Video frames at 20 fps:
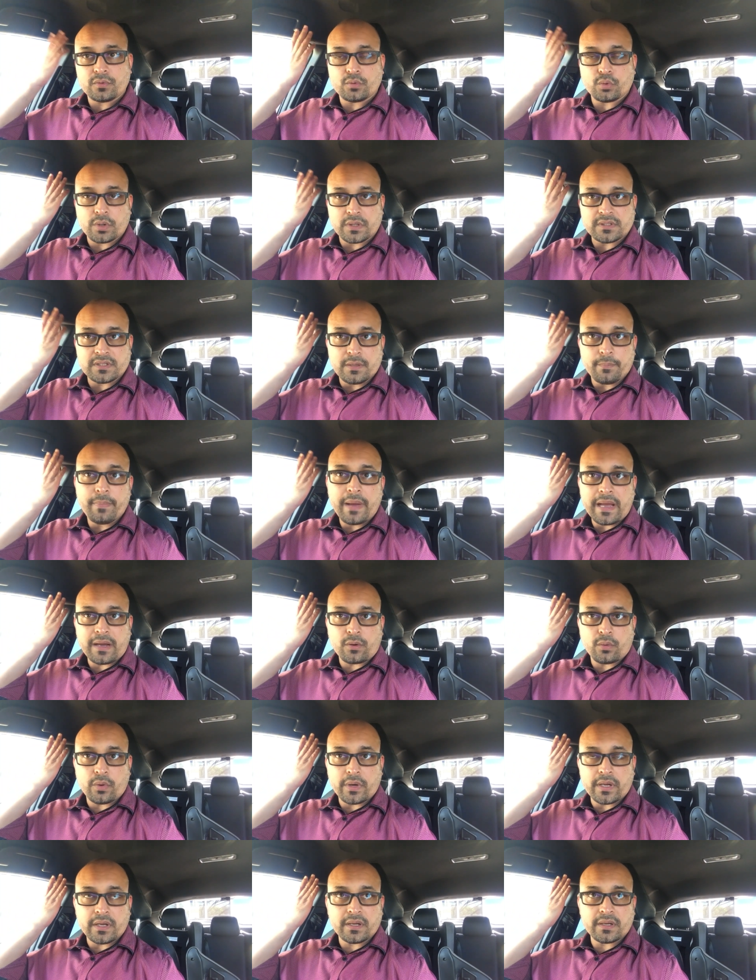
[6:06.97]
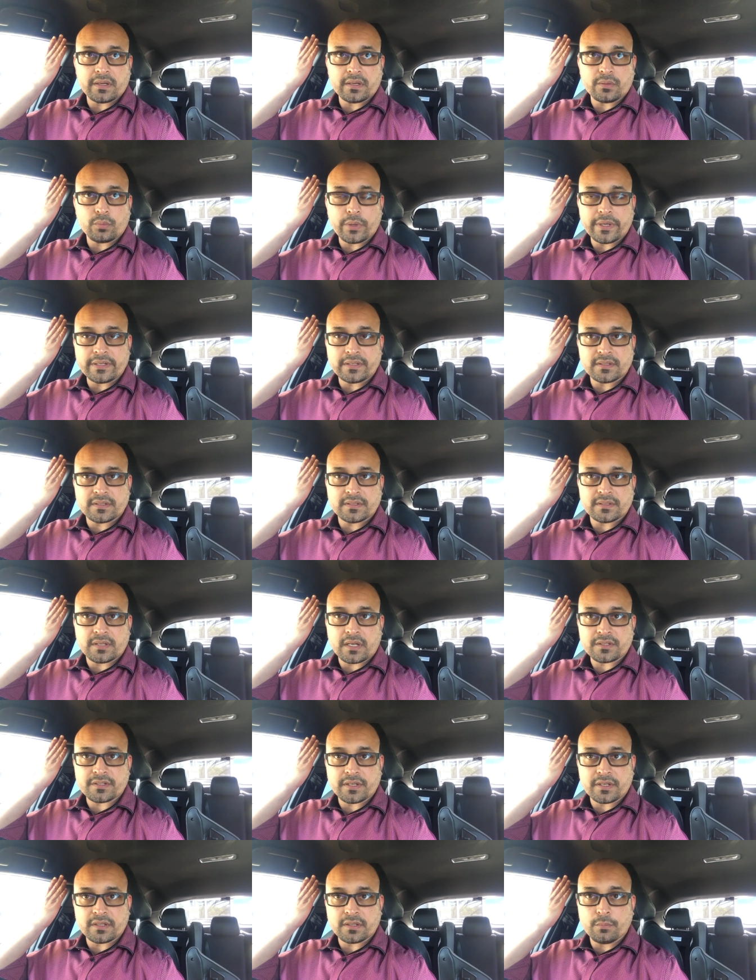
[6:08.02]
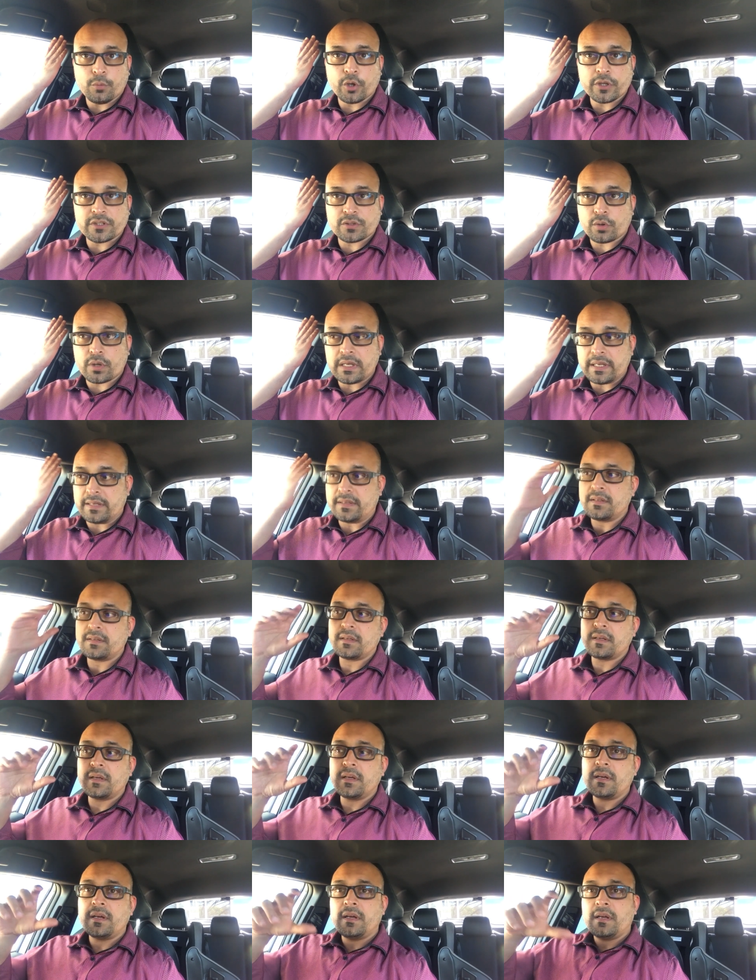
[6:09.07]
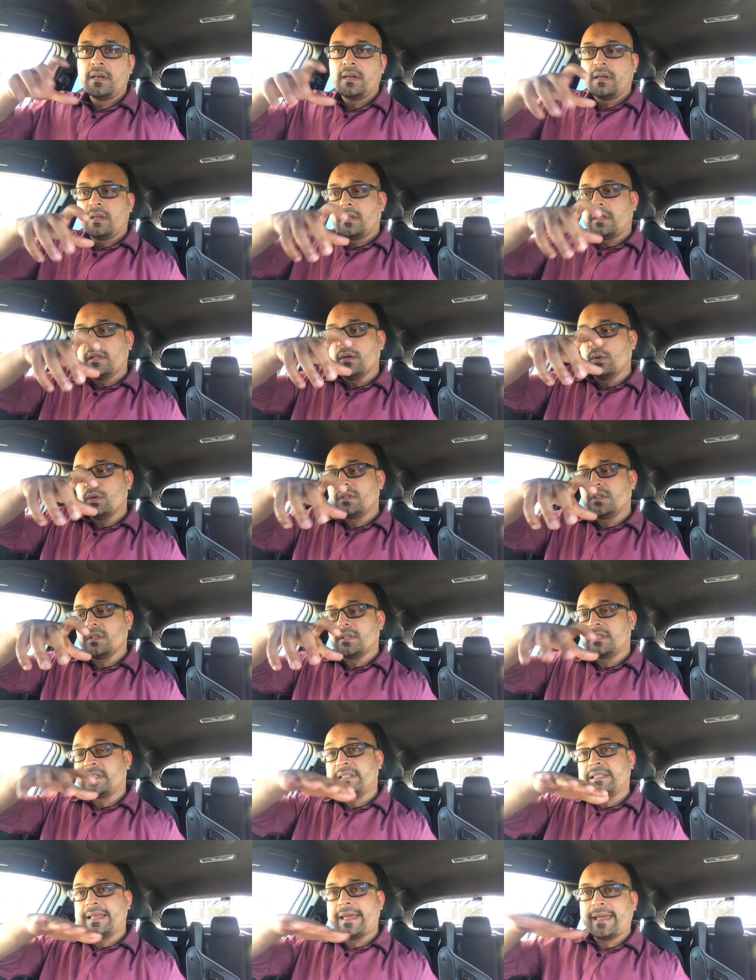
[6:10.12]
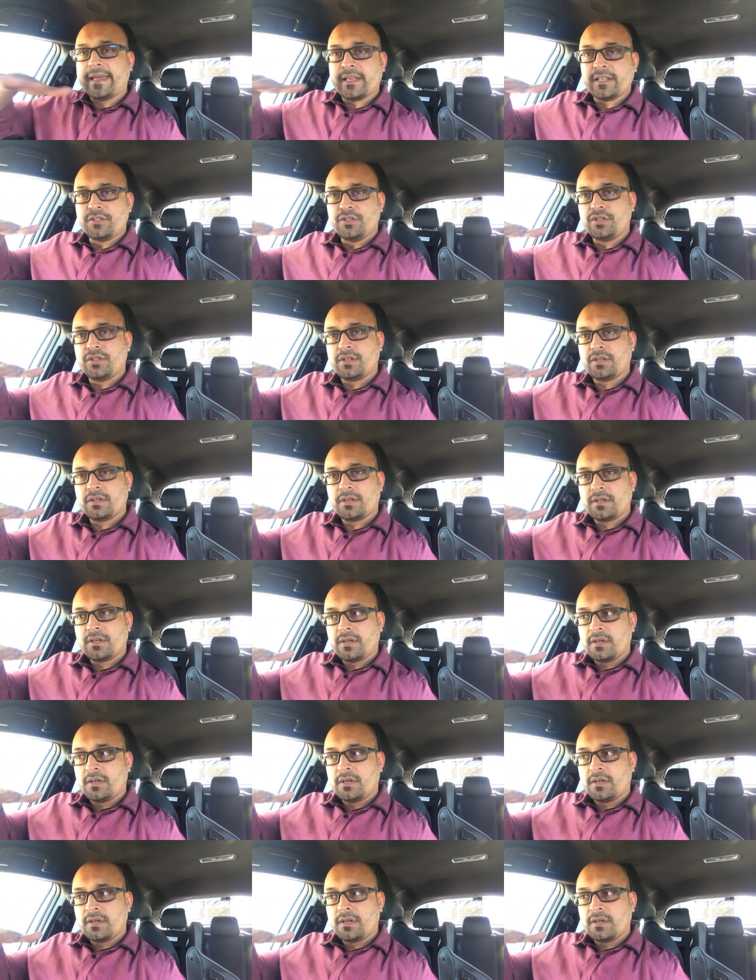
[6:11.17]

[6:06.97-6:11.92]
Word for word: towards the back where it's touching the boys' toilets, there was a stage,